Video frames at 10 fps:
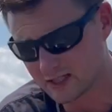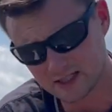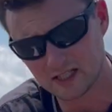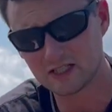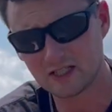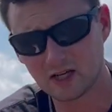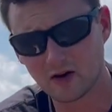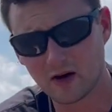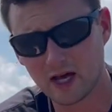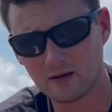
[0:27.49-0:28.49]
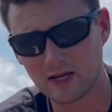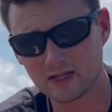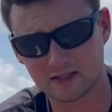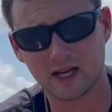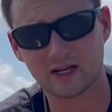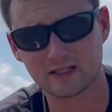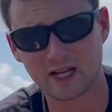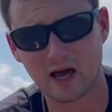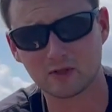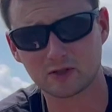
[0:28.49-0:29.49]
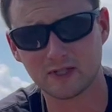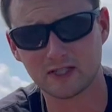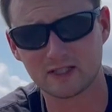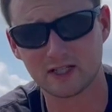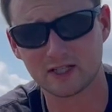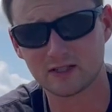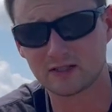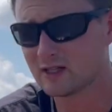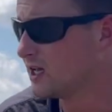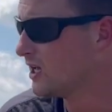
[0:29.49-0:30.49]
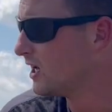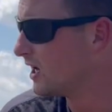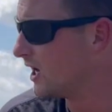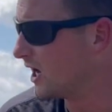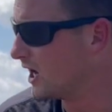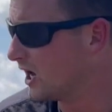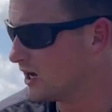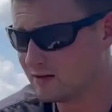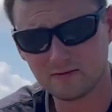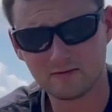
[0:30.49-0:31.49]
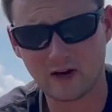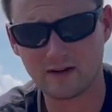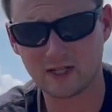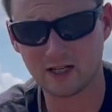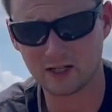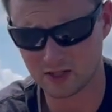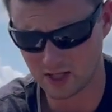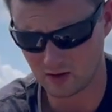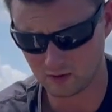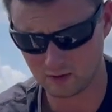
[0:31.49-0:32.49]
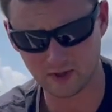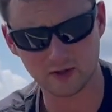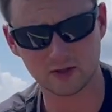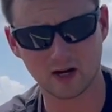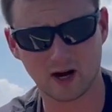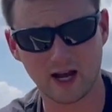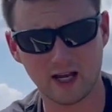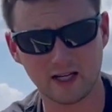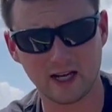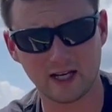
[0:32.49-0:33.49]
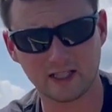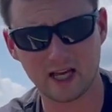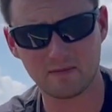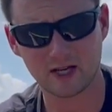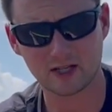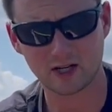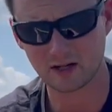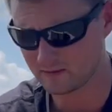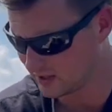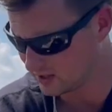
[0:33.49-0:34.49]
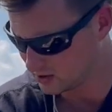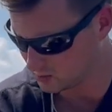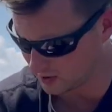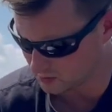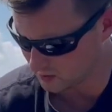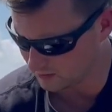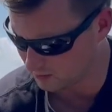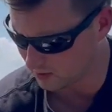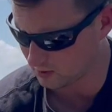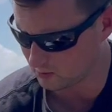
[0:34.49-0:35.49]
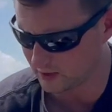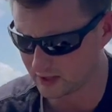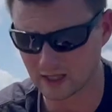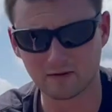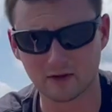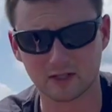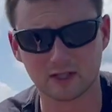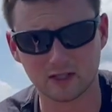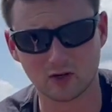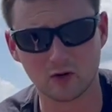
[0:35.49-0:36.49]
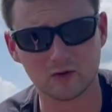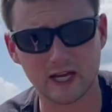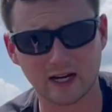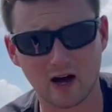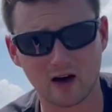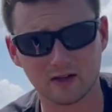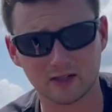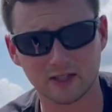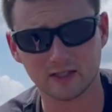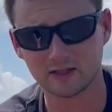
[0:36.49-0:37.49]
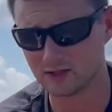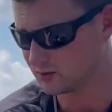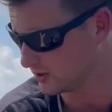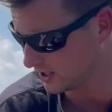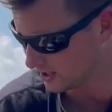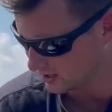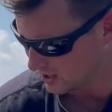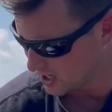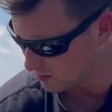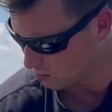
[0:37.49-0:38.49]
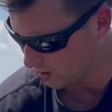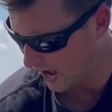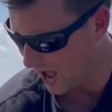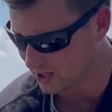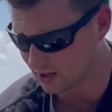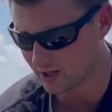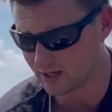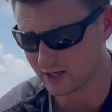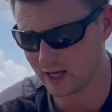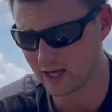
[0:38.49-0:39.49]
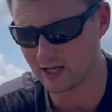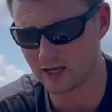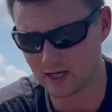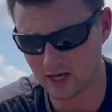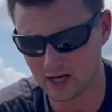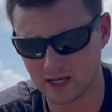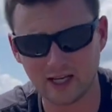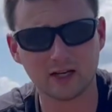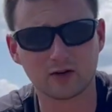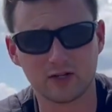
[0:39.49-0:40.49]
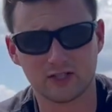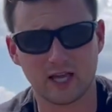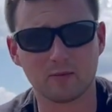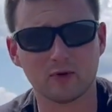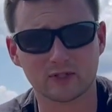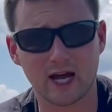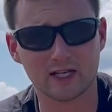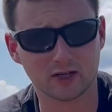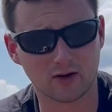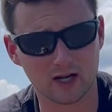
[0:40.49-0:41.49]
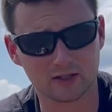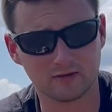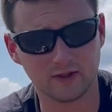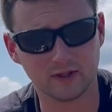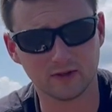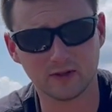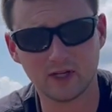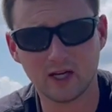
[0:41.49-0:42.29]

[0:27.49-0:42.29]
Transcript: it's easy to go ahead and make stand establishment decisions. 5-10 years ago, we'd be using our handy-dandy tape measure. 2024, we can leverage drone technology to get more accurate and an increased sample size across the field,